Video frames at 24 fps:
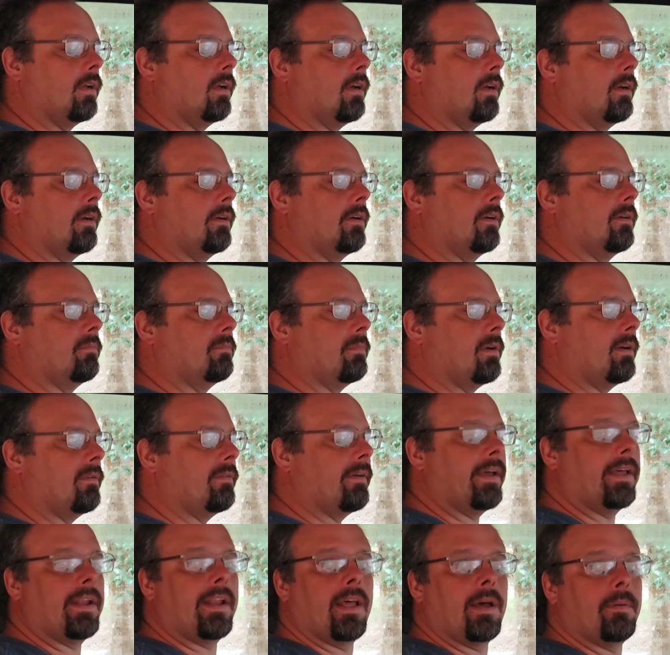I've
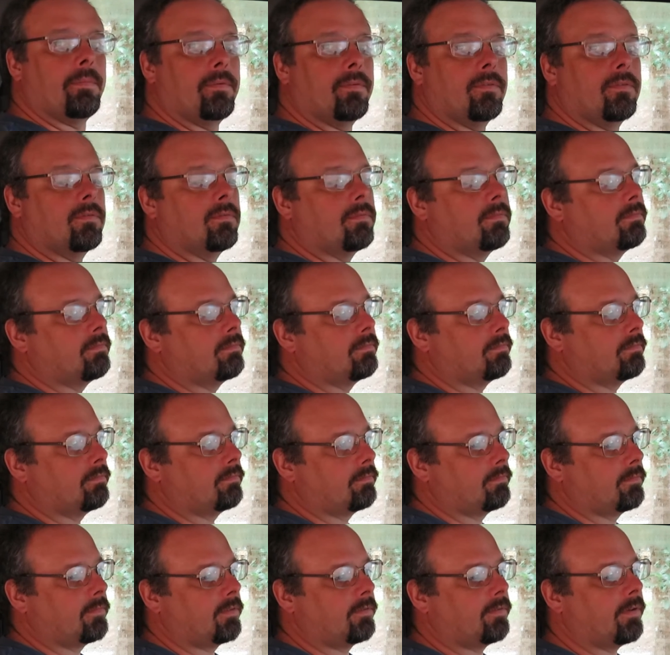had Apple
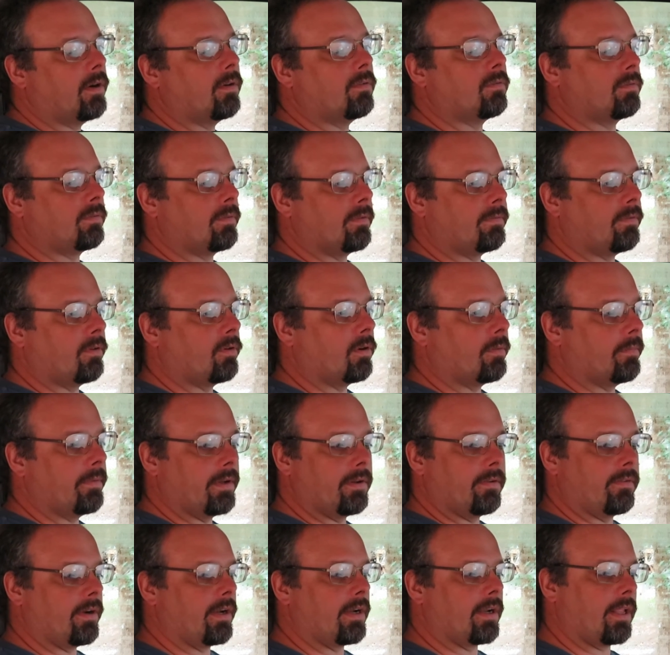phones before,
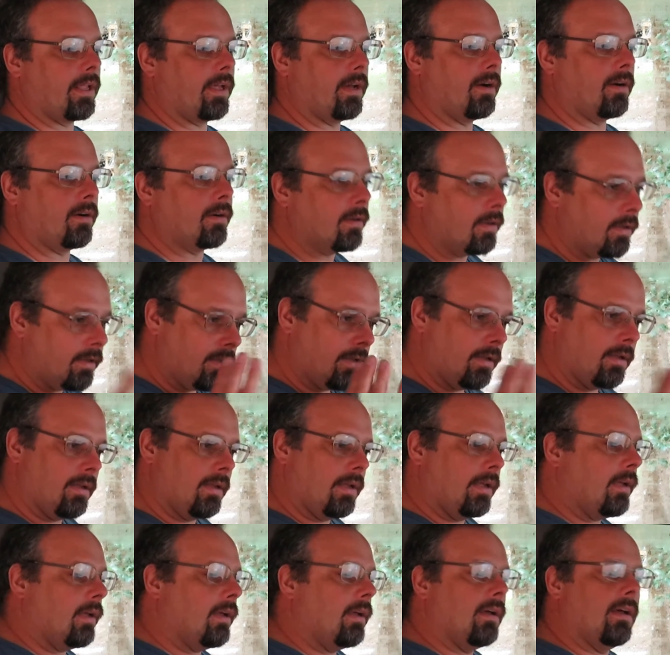but right now
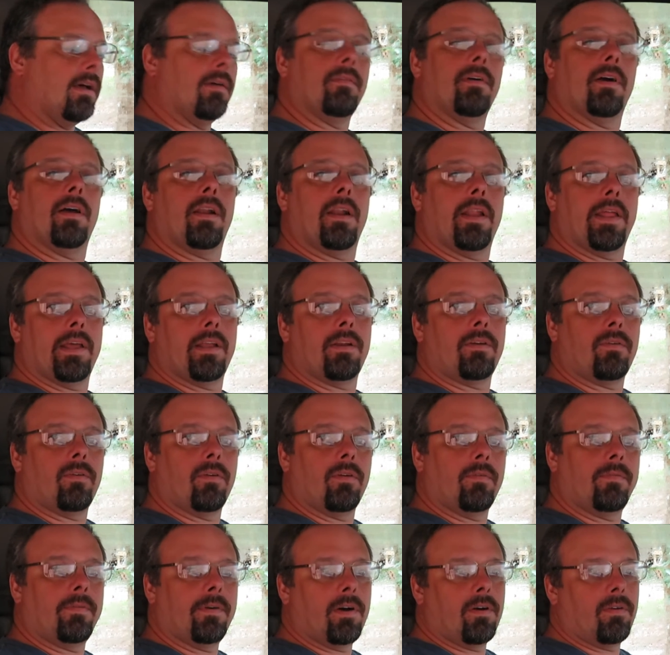I've got an
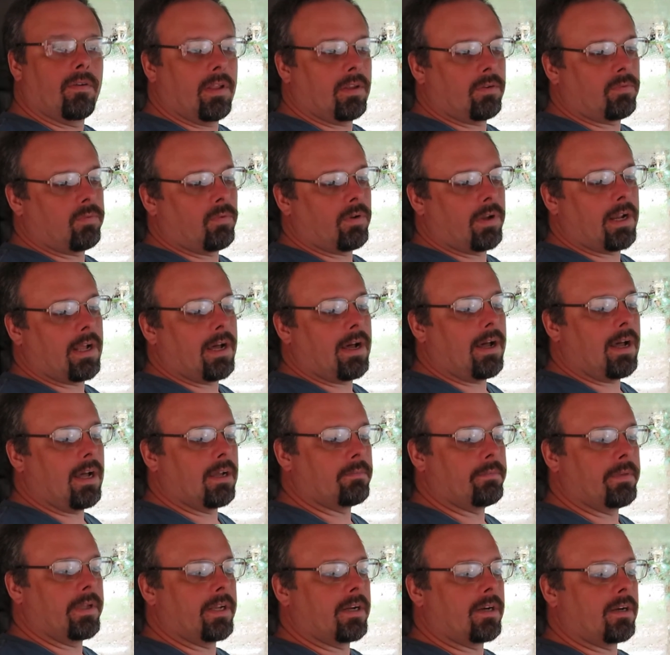Android phone. That's what I
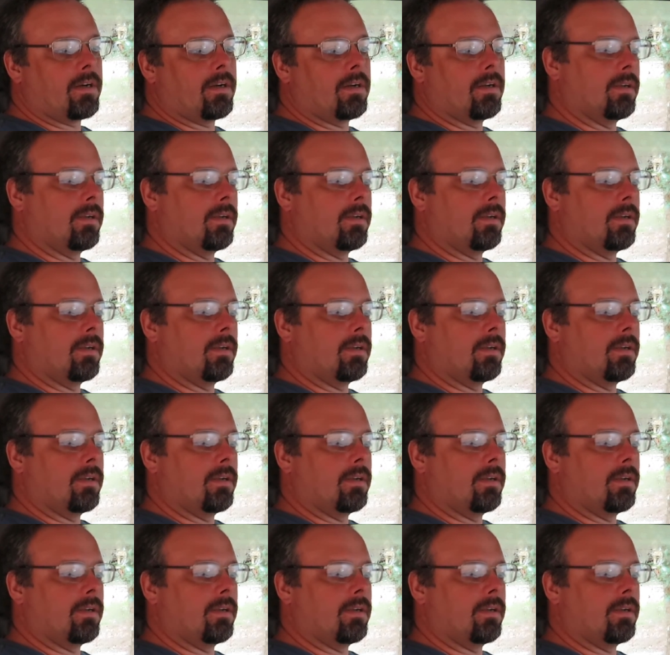like better.